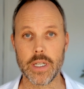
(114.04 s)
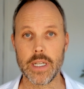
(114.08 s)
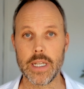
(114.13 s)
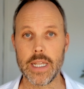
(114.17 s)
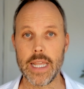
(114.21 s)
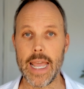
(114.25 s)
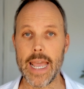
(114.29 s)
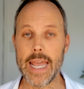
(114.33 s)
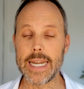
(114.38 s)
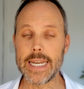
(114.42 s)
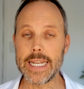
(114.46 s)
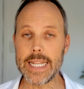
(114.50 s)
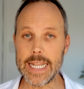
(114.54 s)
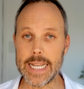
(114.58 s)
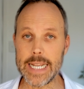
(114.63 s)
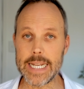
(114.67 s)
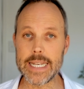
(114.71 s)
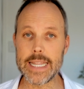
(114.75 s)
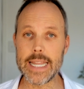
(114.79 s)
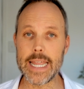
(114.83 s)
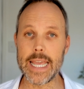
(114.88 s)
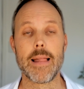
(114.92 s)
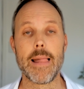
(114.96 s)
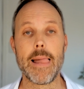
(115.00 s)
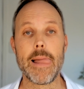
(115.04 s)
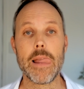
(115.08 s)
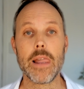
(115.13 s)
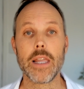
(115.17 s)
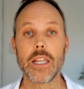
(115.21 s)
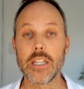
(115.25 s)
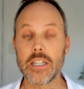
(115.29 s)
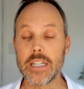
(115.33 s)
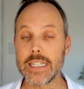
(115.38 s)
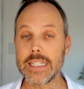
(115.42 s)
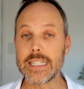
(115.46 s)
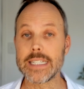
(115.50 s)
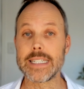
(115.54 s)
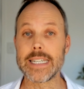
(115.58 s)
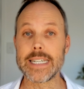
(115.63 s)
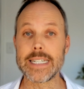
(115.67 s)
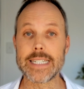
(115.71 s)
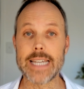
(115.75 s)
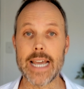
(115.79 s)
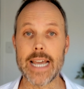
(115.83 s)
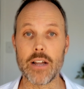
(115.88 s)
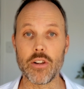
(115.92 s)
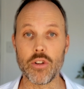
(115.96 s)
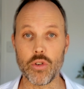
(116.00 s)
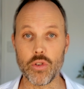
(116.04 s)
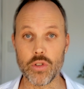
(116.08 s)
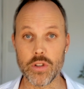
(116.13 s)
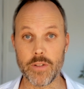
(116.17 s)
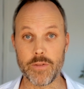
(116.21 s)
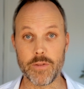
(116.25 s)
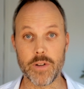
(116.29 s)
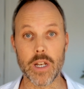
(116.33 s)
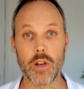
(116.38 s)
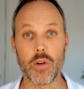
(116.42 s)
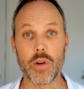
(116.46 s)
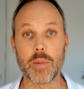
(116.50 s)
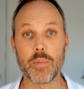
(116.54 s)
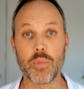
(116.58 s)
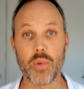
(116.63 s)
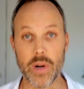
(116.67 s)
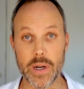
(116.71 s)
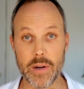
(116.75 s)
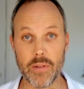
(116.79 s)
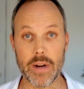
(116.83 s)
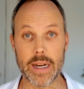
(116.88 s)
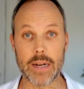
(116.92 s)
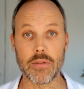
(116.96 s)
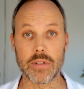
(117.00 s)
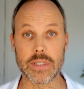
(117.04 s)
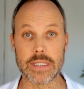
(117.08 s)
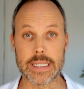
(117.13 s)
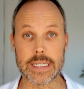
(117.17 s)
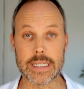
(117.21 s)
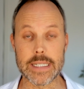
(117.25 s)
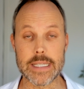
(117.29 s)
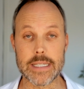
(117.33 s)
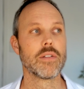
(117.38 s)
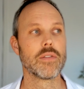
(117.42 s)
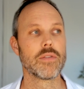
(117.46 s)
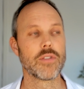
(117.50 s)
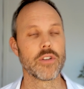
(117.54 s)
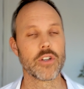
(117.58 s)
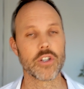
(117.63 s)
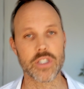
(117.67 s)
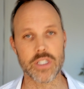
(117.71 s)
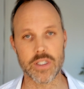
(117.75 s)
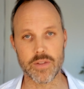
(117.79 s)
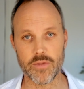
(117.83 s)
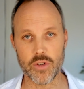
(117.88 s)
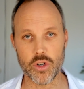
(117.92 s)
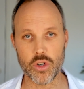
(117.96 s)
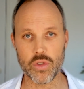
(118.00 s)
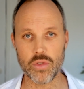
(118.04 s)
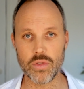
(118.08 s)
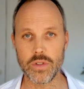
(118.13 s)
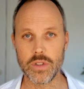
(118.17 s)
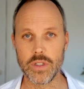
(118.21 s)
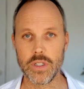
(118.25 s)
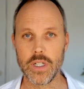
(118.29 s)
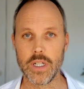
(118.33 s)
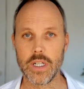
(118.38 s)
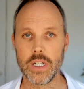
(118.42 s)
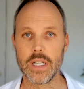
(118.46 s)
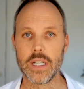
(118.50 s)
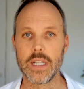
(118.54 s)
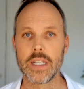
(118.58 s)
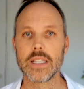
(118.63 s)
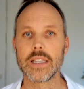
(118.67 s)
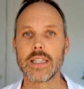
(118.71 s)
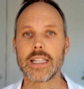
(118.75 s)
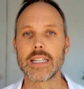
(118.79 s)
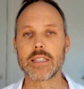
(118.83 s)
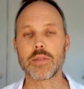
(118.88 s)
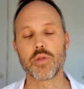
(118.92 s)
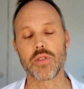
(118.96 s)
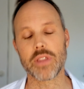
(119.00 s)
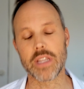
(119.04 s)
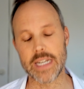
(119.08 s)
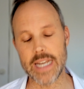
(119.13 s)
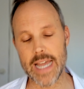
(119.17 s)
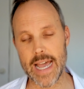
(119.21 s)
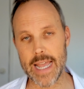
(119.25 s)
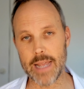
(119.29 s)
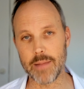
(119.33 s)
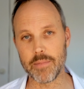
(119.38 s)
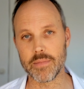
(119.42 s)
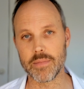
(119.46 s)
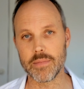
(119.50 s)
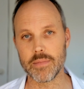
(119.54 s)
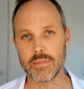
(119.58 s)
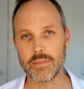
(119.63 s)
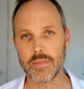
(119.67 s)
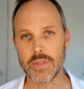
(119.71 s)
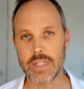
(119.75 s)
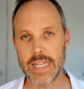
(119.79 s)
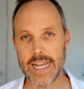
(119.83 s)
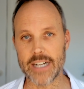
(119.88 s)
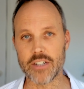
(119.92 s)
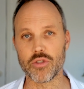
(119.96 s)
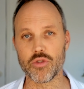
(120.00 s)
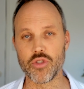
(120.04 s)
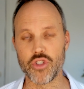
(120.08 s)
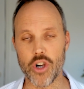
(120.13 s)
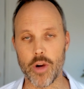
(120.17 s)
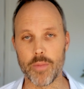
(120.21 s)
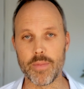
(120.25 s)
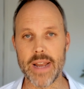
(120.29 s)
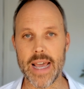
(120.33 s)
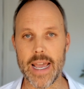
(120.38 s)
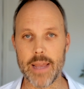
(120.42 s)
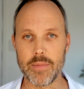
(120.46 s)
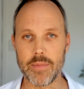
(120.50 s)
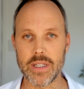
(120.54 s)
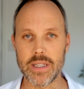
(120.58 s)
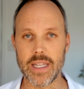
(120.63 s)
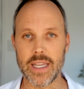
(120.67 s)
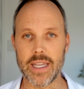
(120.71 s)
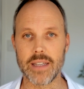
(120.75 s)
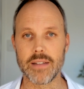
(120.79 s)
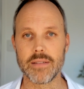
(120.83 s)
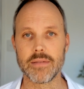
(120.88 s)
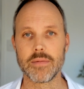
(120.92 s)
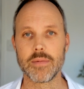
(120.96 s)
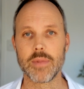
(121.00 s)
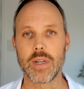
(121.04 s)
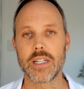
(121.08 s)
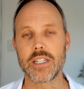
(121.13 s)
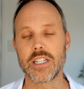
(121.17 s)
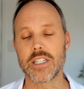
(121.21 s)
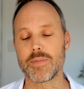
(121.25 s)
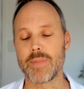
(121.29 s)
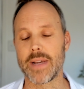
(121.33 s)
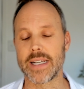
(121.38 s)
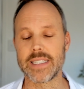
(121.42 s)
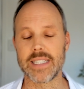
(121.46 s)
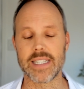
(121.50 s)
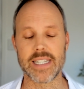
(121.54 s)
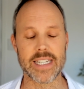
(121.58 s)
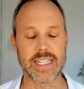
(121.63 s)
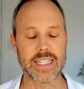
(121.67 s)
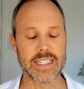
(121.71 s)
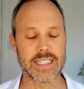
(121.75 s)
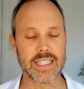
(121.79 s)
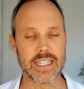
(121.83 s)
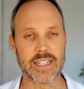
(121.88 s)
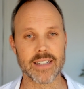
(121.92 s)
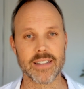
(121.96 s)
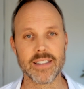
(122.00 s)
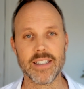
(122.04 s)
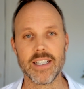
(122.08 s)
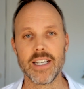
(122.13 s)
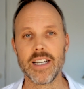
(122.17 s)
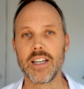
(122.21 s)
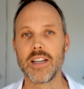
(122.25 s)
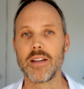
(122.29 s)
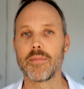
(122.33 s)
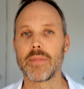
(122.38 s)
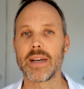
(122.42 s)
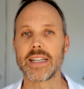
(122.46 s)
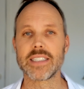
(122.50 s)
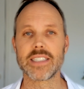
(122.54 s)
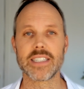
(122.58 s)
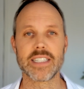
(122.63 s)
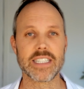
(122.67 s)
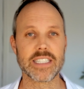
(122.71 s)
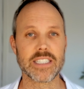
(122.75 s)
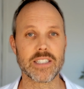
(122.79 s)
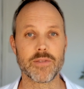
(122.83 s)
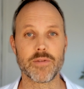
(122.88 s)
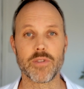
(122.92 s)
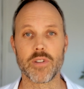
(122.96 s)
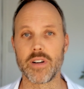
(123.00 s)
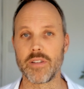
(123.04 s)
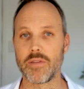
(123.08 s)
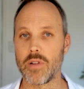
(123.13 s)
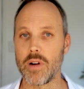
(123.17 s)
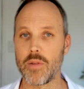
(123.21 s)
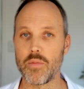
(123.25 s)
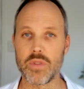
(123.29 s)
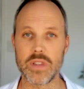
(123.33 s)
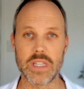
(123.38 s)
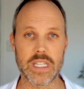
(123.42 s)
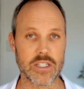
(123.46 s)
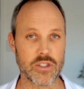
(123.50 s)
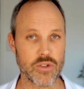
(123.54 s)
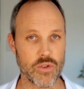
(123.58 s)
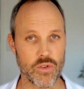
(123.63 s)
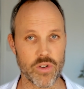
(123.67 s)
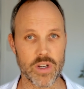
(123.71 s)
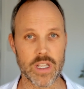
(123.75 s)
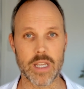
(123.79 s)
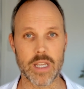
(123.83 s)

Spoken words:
and in there, you need to detail all the following prerequisites. First of all, let's put the name, the actual job name in there. It just makes it easier. Makes it easier for everyone when they're talking